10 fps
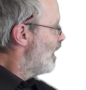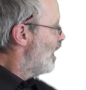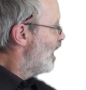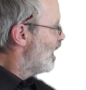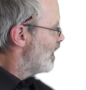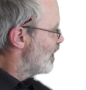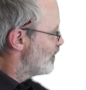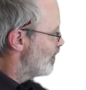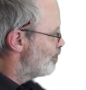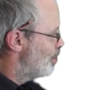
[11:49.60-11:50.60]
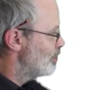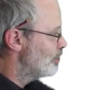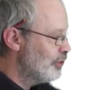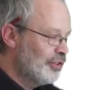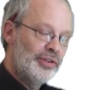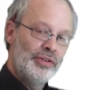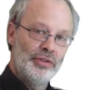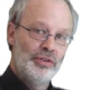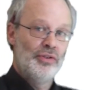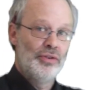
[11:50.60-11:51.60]
that pulls
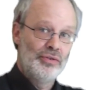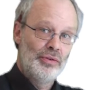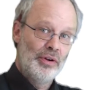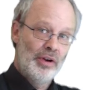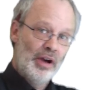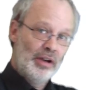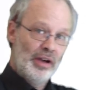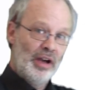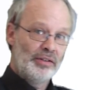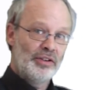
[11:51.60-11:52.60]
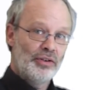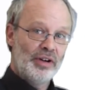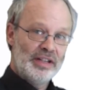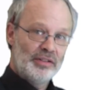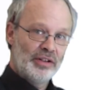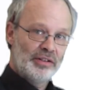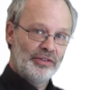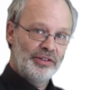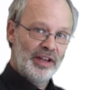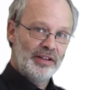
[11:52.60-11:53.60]
you and your internal
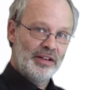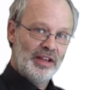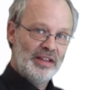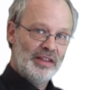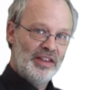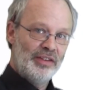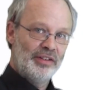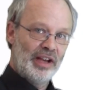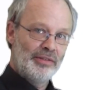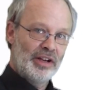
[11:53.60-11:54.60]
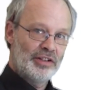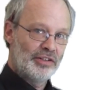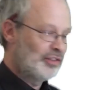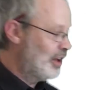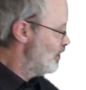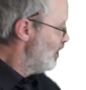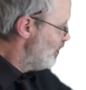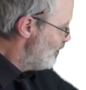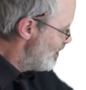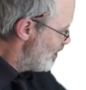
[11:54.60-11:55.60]
state in this direction. So
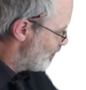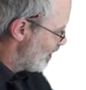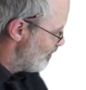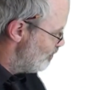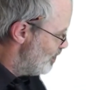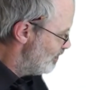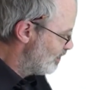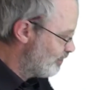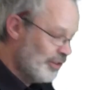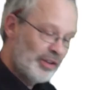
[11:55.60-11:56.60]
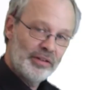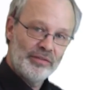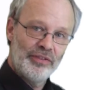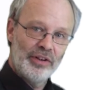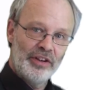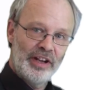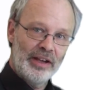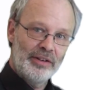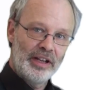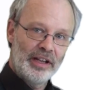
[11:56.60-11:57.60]
you end up kind of moving further and further
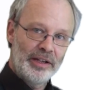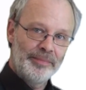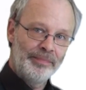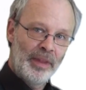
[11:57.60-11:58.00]
down here.